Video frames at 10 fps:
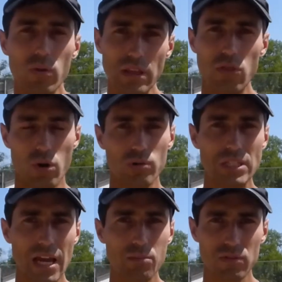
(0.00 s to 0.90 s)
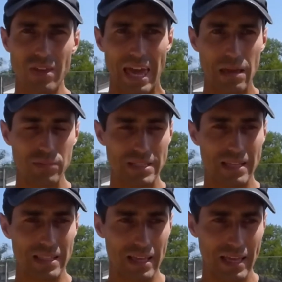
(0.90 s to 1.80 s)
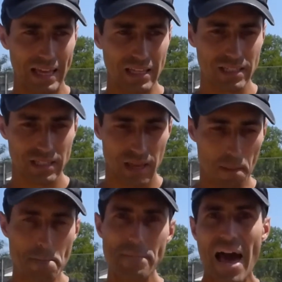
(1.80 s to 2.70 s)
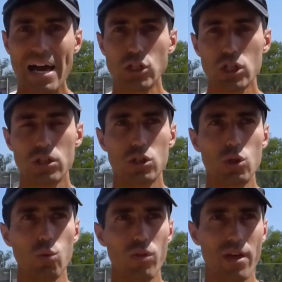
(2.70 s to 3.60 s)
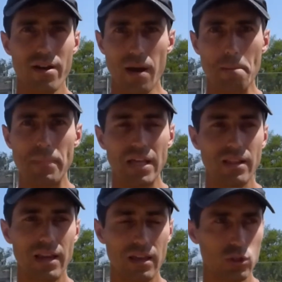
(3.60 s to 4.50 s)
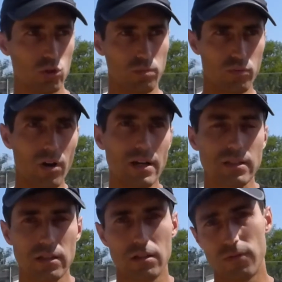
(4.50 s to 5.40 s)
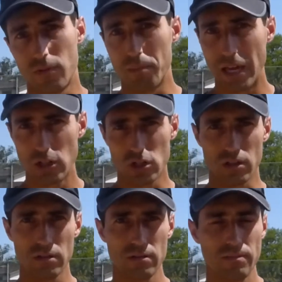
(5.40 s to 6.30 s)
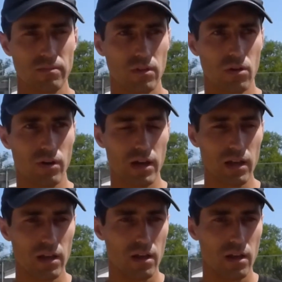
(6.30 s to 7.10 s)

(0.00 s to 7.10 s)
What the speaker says: those types of games that is matched to their ability to process information? Okay,